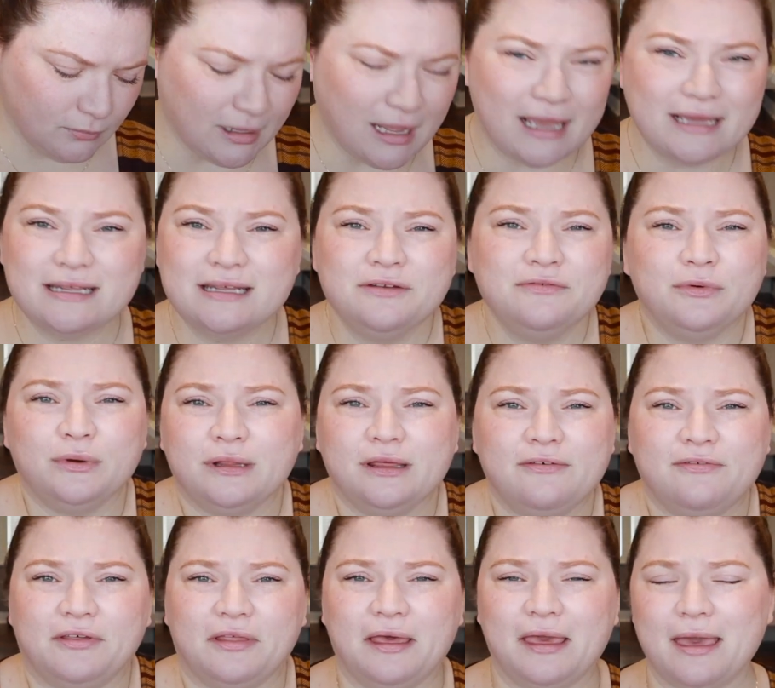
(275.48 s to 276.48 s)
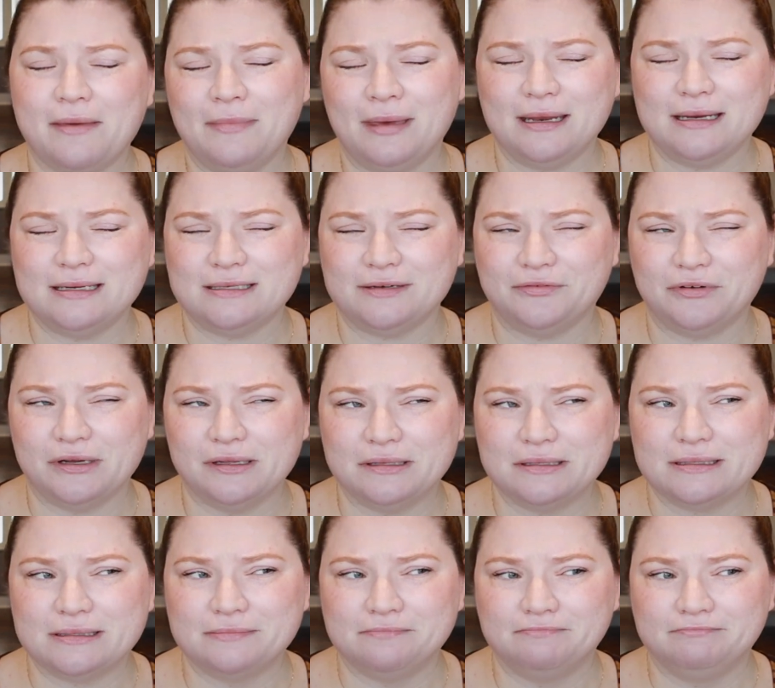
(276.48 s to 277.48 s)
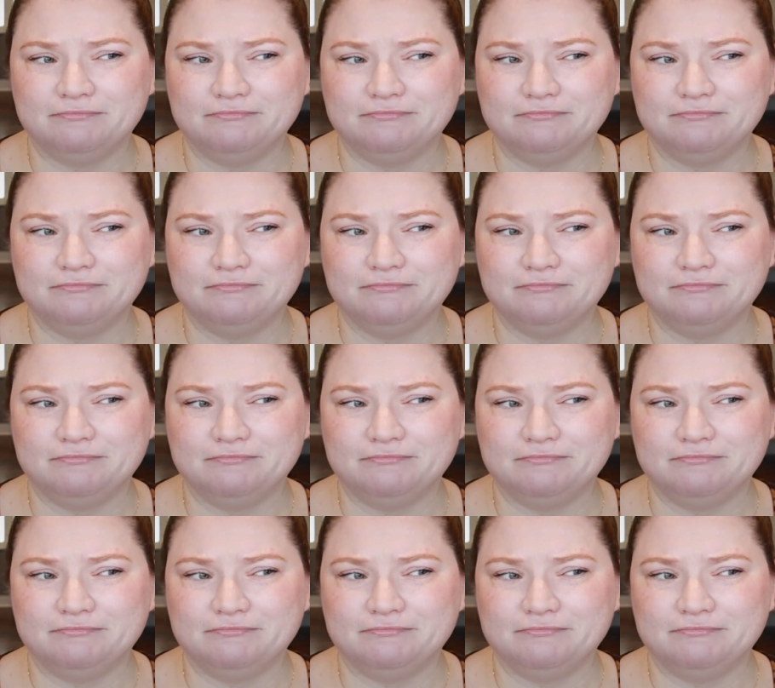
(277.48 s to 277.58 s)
didn't really feel like it made a difference.